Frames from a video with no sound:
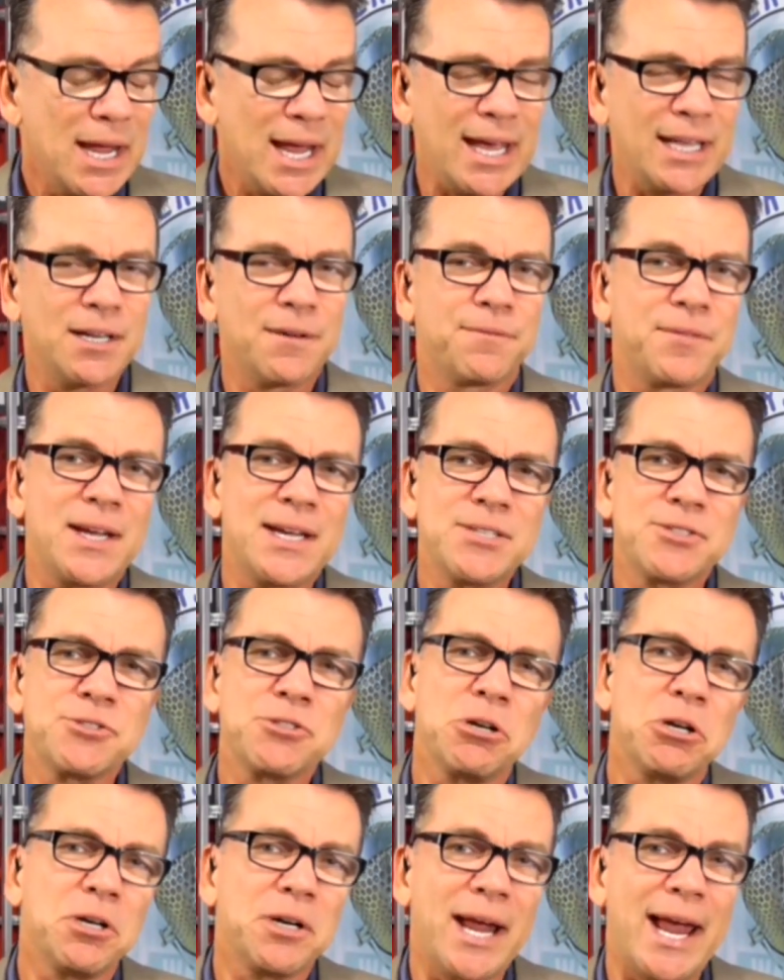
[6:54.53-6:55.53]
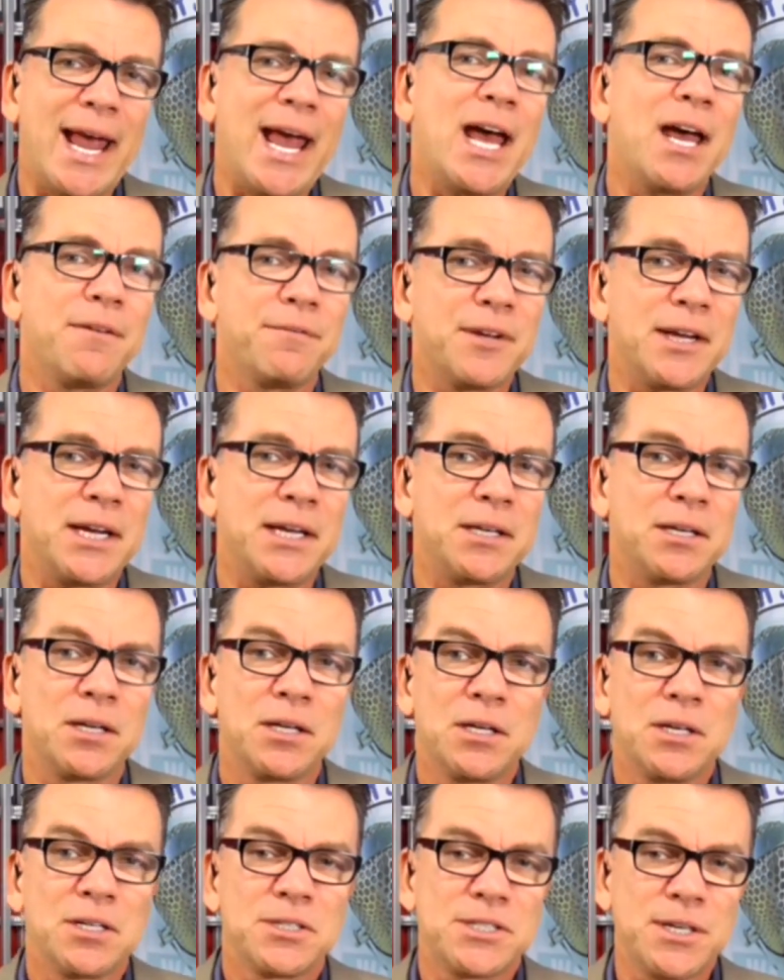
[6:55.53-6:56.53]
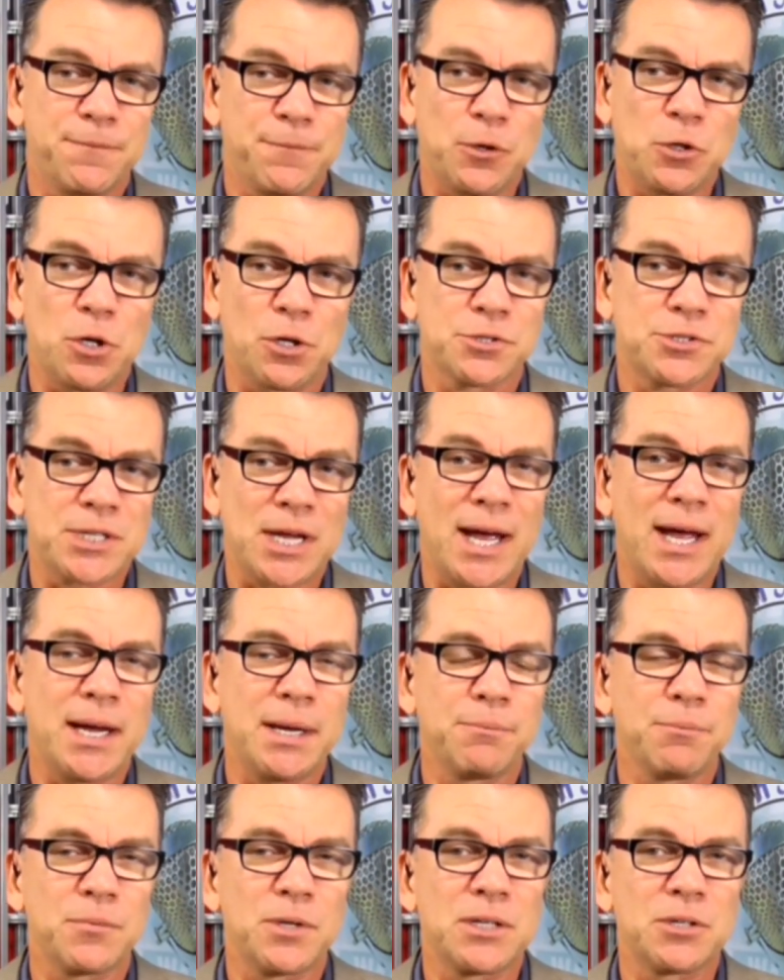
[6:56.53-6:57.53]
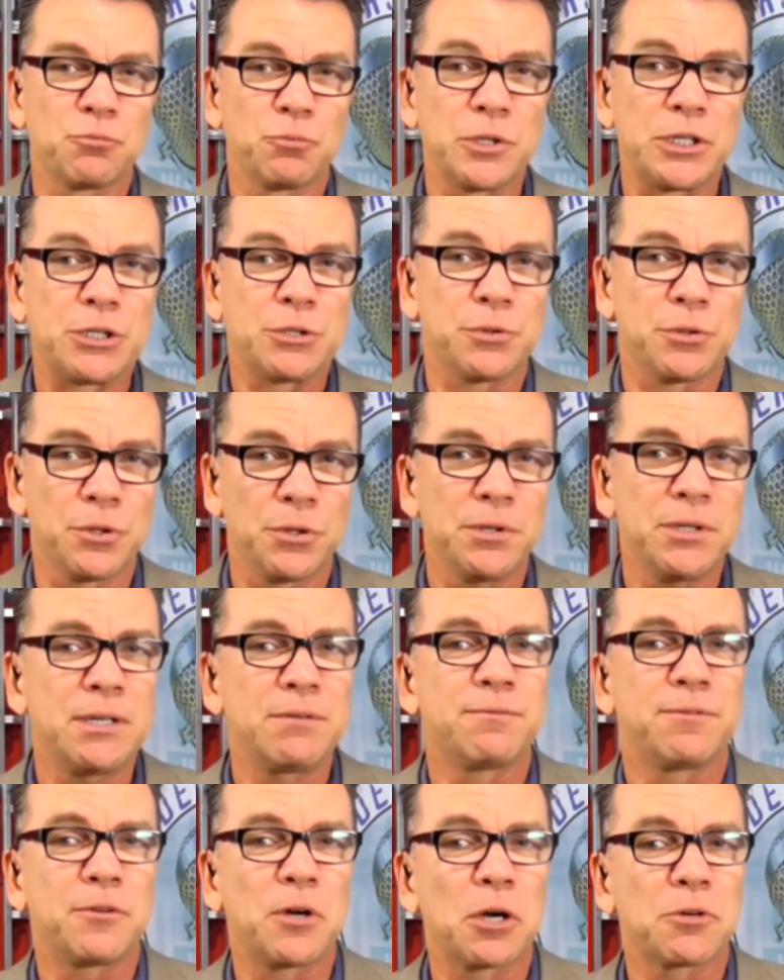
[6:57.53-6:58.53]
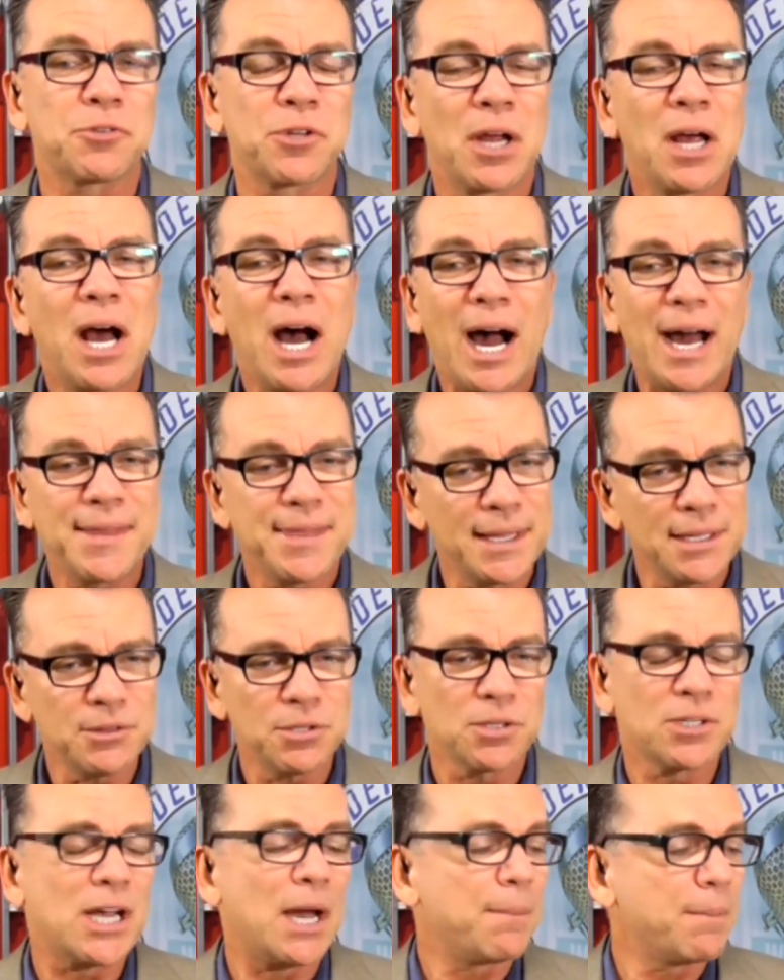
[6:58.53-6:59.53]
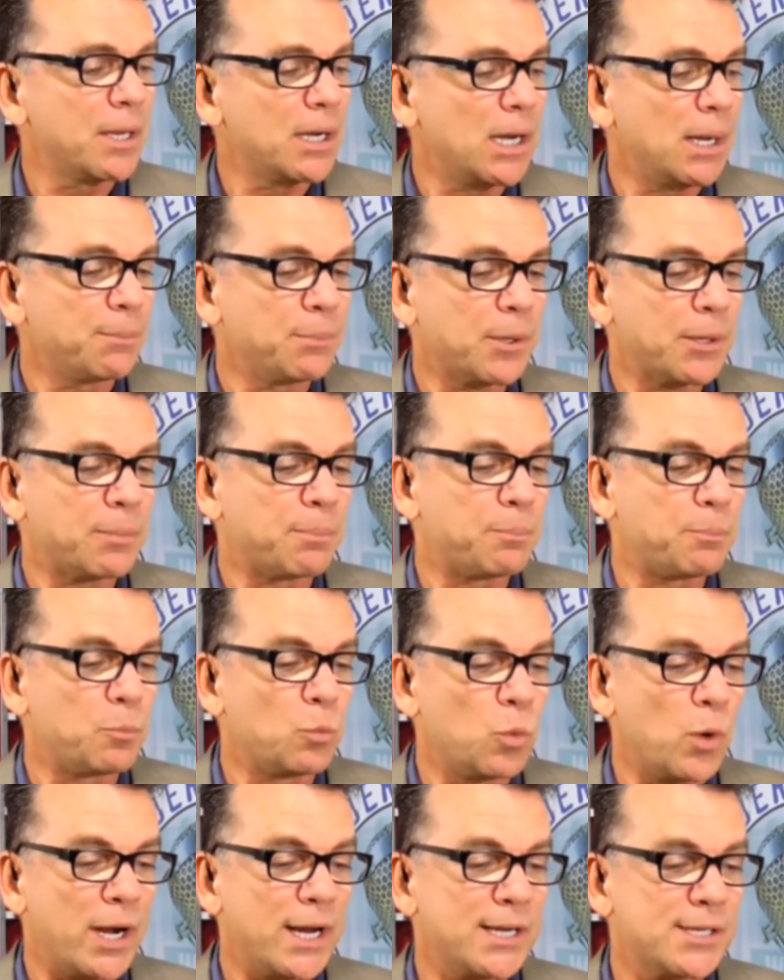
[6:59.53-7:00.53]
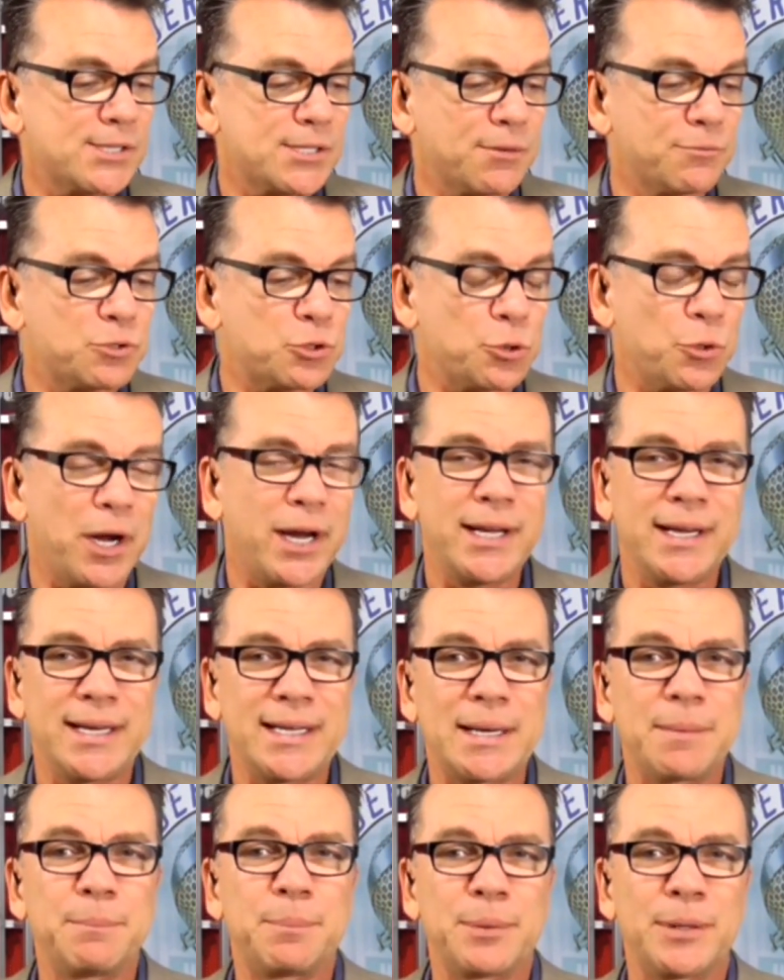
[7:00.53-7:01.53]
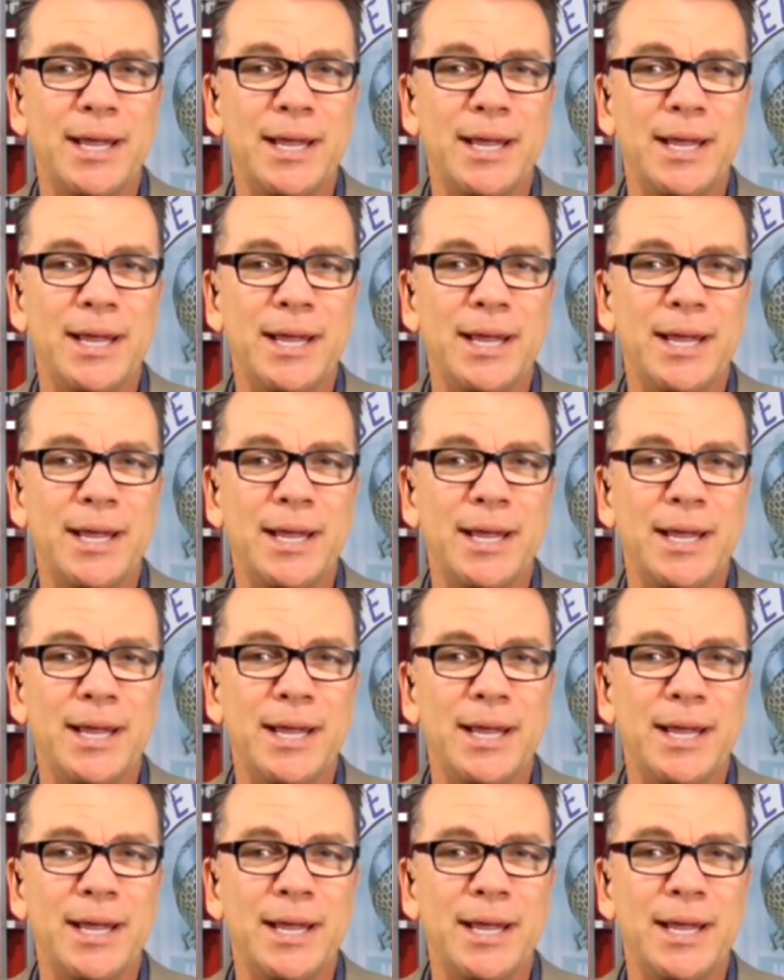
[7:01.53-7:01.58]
And if they start having difficult time recruiting folks, I think they're coming up with ways of training and